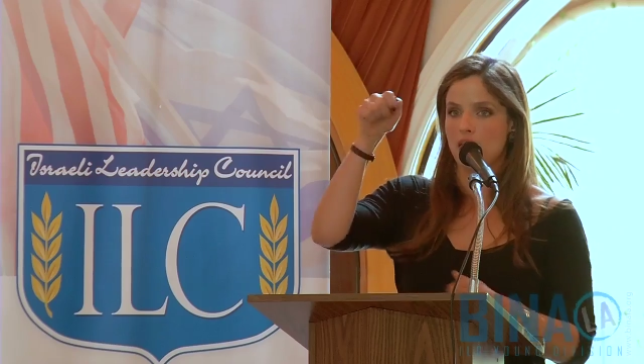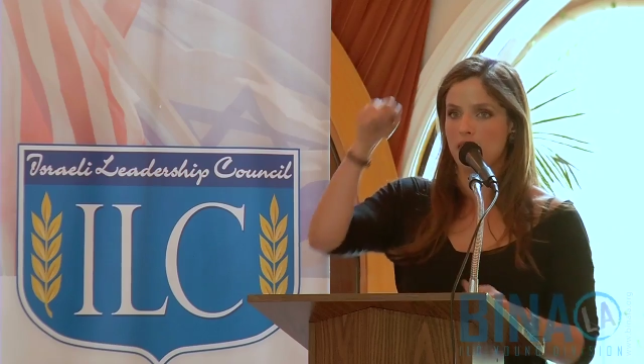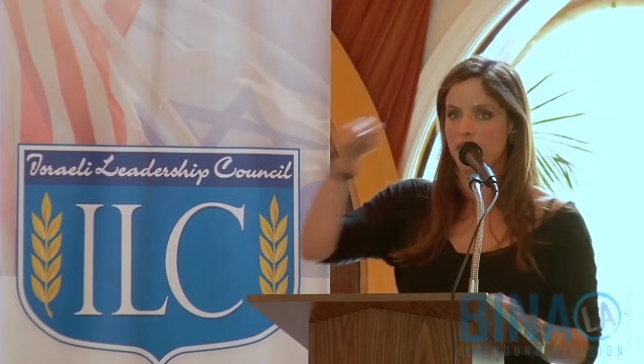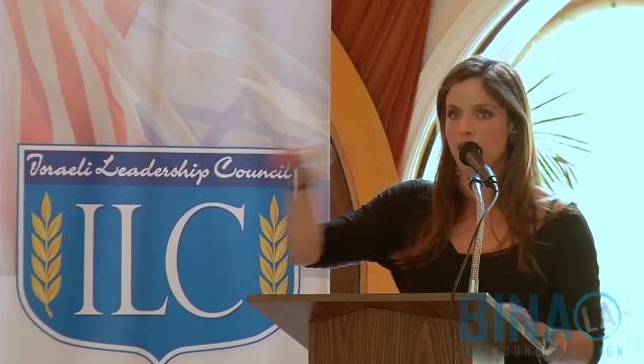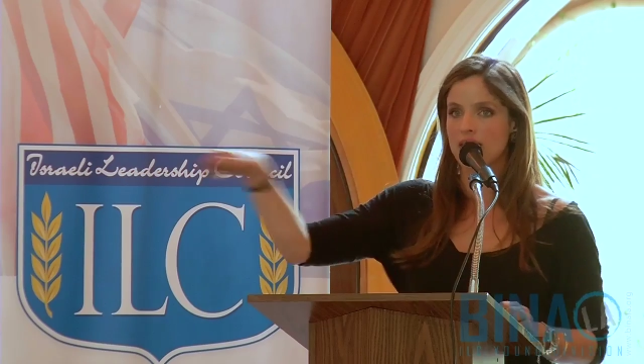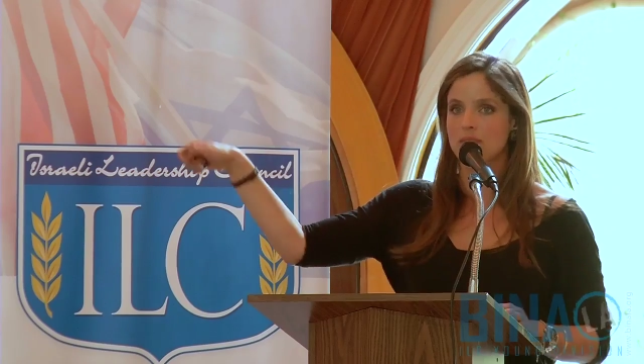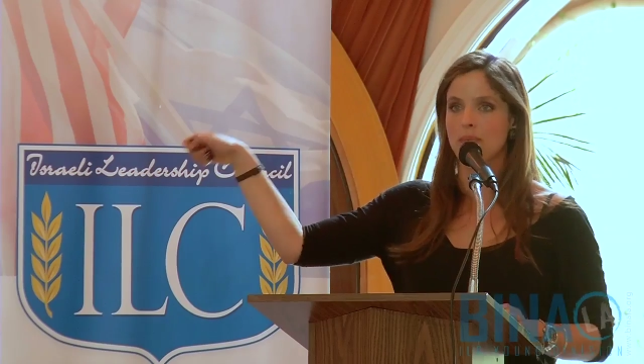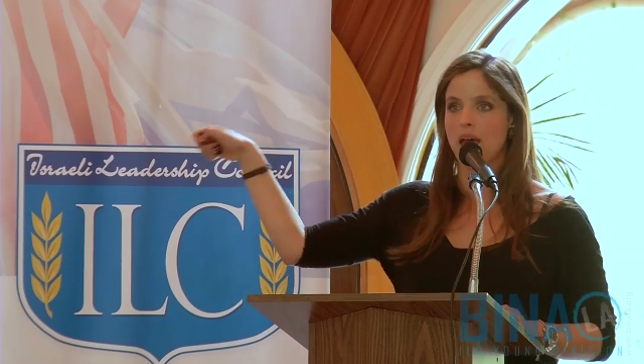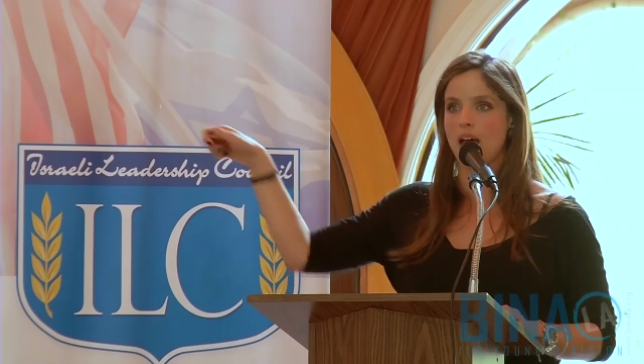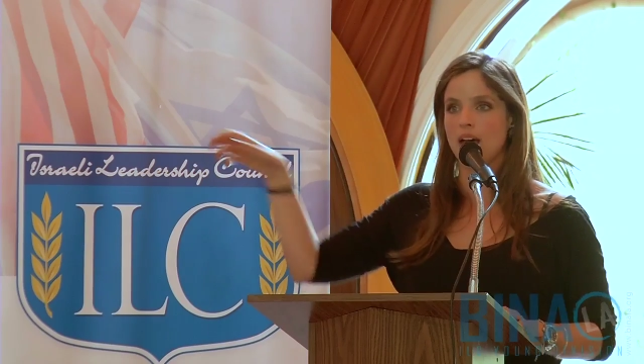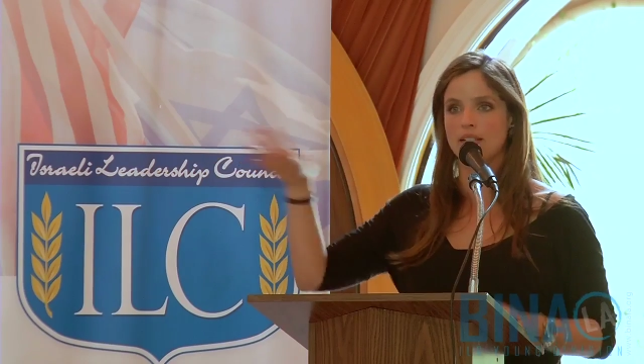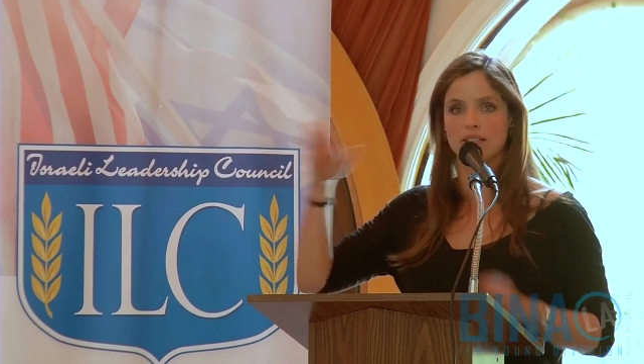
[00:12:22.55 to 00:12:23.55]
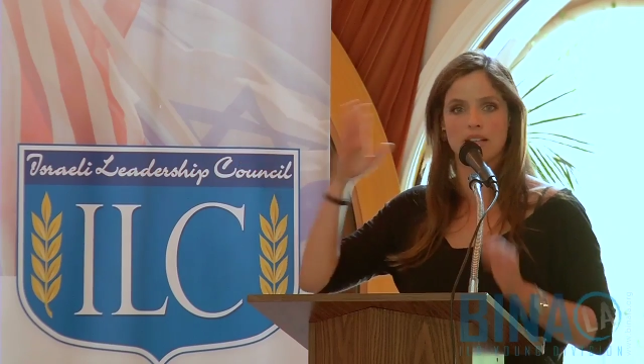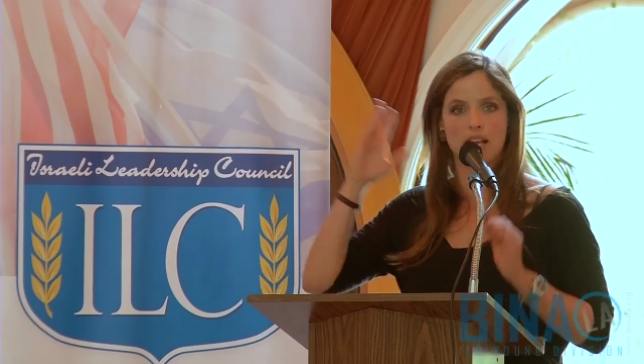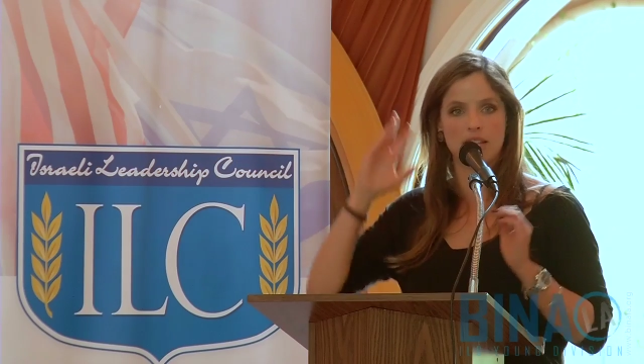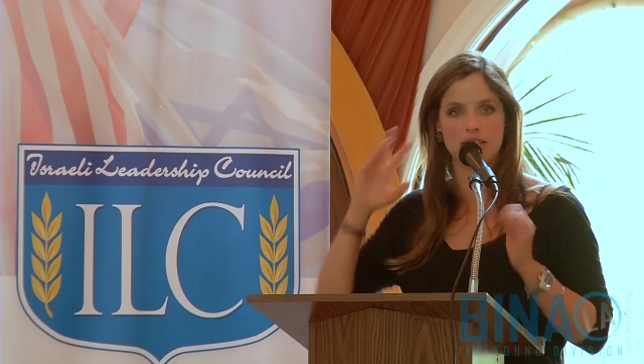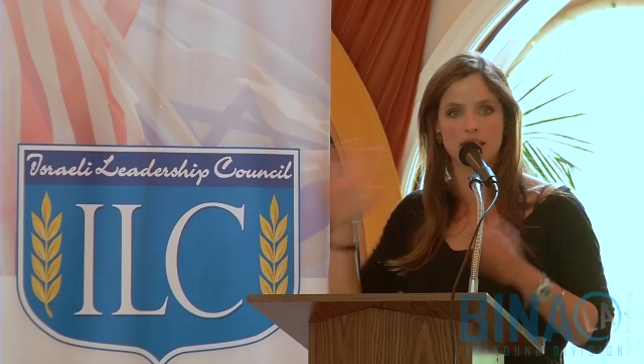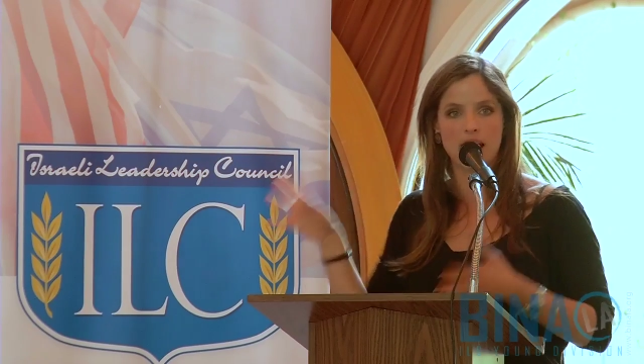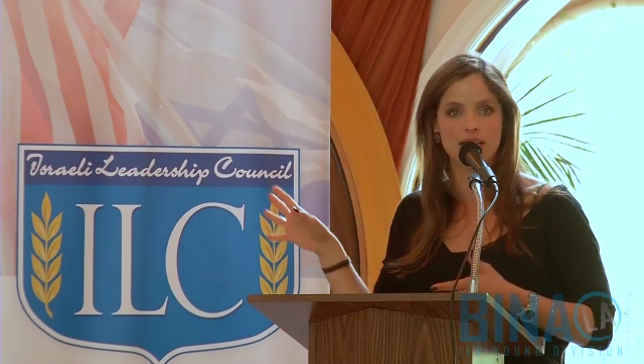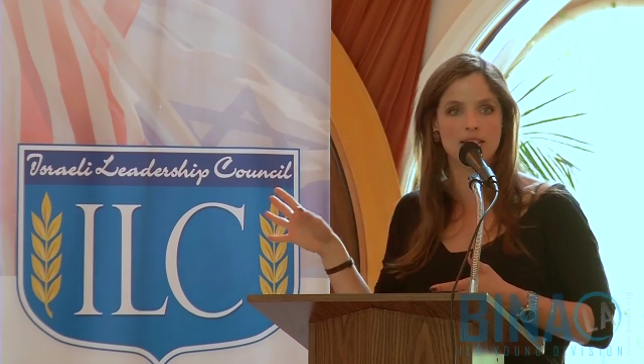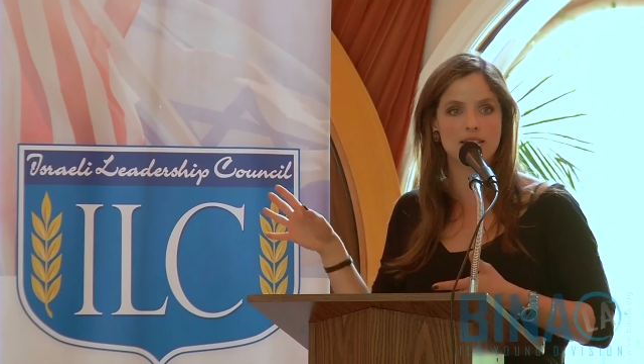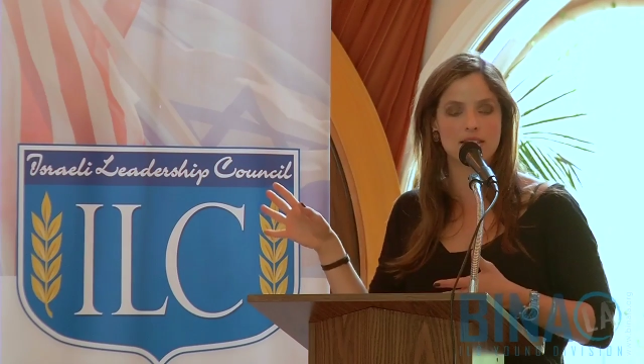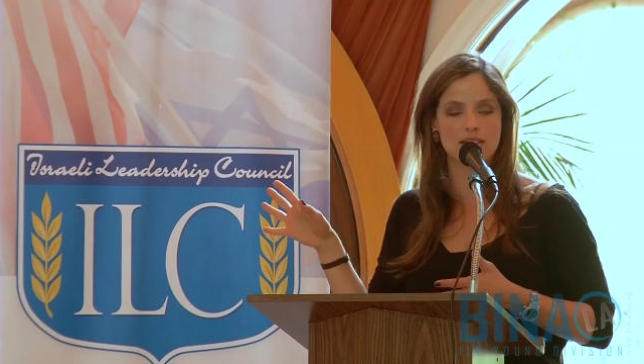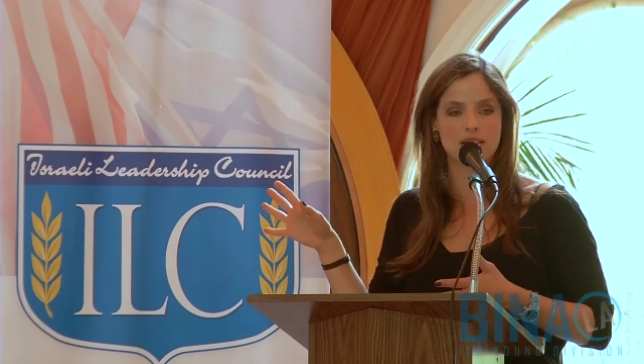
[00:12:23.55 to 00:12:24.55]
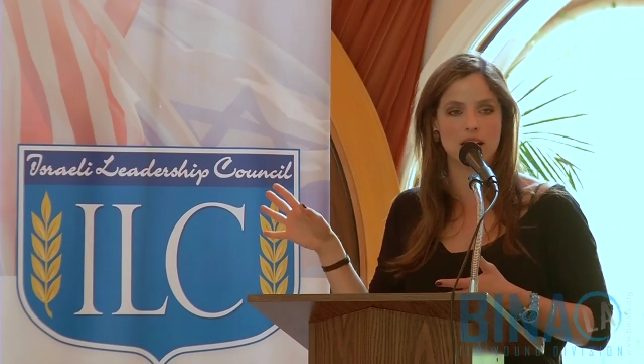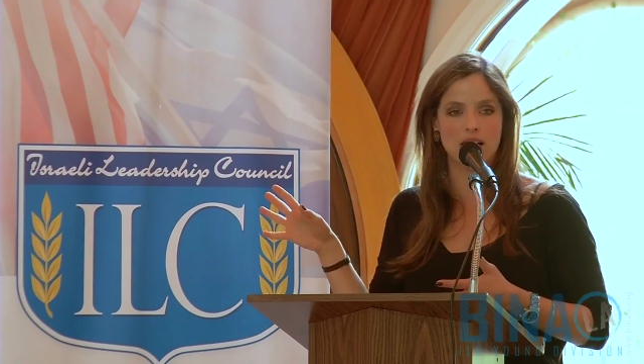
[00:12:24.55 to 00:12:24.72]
that's bad and that's